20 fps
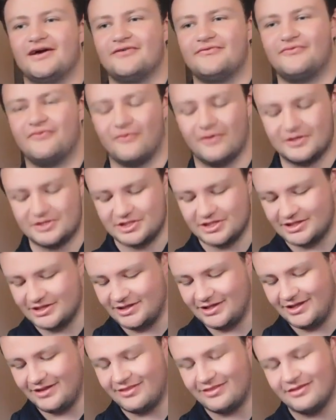
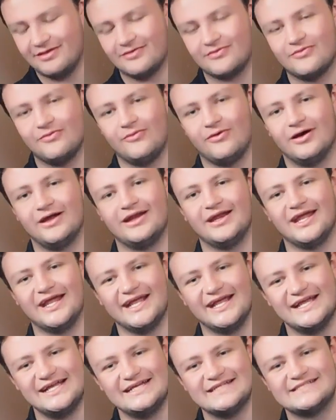Unfortunately, this one
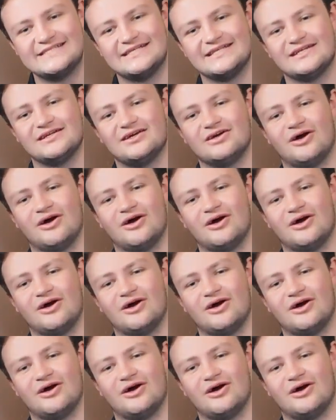isn't